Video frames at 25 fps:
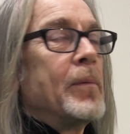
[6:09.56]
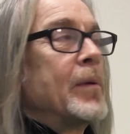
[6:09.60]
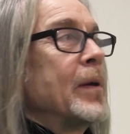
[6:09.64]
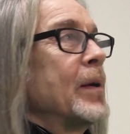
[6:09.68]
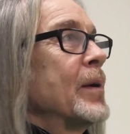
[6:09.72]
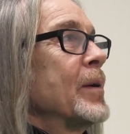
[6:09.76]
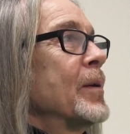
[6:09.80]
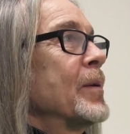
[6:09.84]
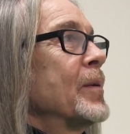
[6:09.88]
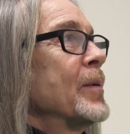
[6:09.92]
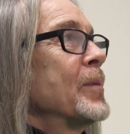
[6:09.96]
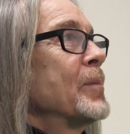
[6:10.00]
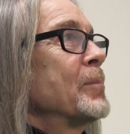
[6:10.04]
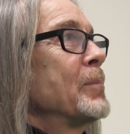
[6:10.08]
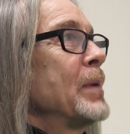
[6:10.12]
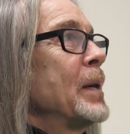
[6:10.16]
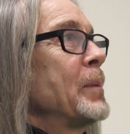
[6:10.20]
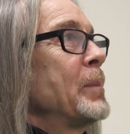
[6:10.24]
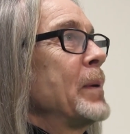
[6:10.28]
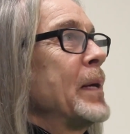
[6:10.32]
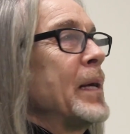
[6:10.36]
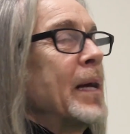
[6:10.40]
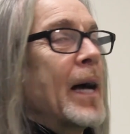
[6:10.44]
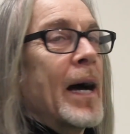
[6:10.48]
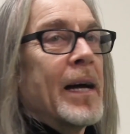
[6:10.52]
you know,
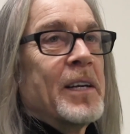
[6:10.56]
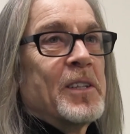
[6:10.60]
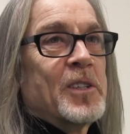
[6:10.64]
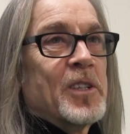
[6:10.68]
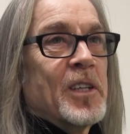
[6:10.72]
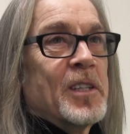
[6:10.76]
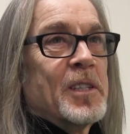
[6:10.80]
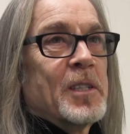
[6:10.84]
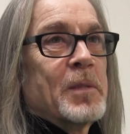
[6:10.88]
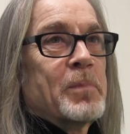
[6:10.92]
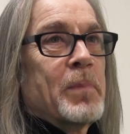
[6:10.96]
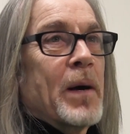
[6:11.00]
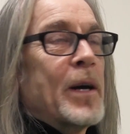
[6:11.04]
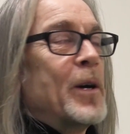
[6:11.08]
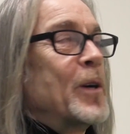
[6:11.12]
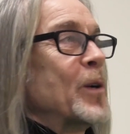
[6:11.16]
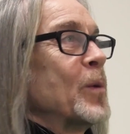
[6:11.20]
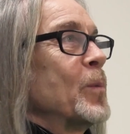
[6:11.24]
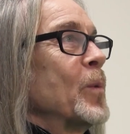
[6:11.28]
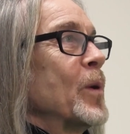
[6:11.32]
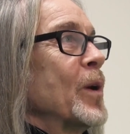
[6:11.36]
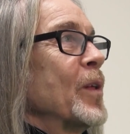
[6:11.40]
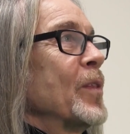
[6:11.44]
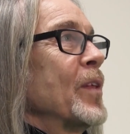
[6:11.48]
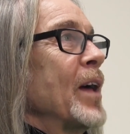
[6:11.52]
maybe I should
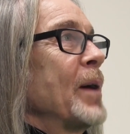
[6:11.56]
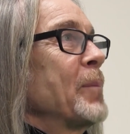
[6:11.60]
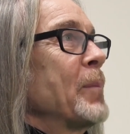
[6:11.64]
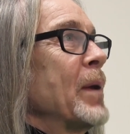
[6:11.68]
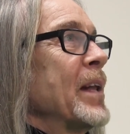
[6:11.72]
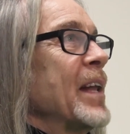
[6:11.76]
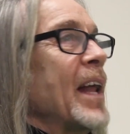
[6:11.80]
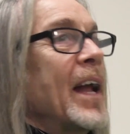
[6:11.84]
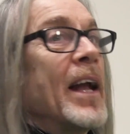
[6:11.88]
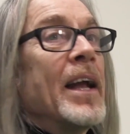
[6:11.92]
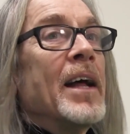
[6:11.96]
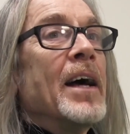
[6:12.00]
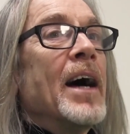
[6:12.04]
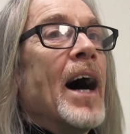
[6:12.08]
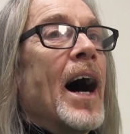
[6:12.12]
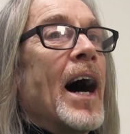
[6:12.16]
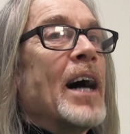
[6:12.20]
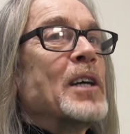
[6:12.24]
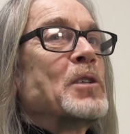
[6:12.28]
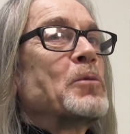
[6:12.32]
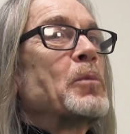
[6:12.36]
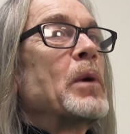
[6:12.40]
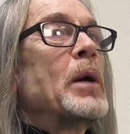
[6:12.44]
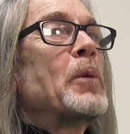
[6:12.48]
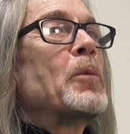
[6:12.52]
aspire to one of them. And
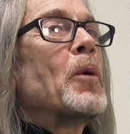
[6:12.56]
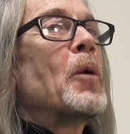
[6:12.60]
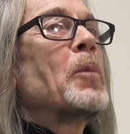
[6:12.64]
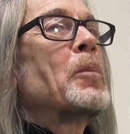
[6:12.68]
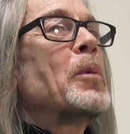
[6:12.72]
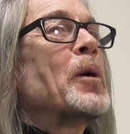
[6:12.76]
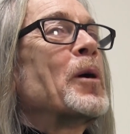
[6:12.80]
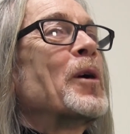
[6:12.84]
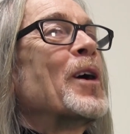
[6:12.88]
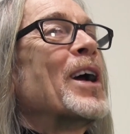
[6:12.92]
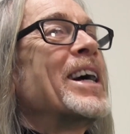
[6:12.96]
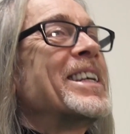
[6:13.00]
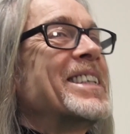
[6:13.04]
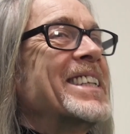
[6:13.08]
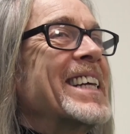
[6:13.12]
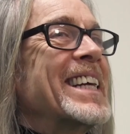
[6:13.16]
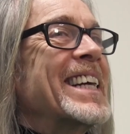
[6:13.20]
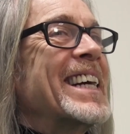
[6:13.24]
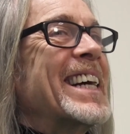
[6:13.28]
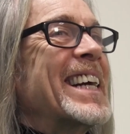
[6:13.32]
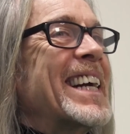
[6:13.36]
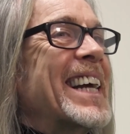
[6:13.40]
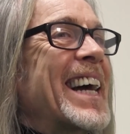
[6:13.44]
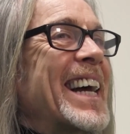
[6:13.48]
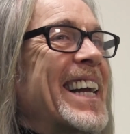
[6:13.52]
as we were
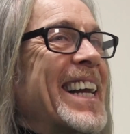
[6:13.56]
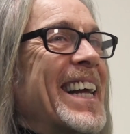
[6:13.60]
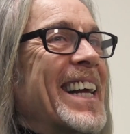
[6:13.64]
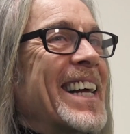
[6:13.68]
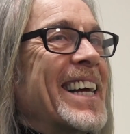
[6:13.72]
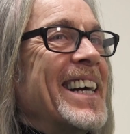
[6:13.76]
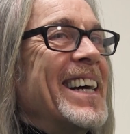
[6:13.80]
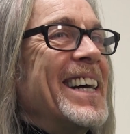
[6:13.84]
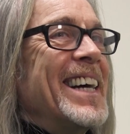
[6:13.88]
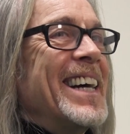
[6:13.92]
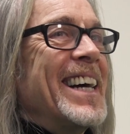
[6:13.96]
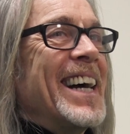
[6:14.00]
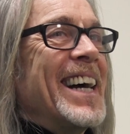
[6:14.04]
progressing and getting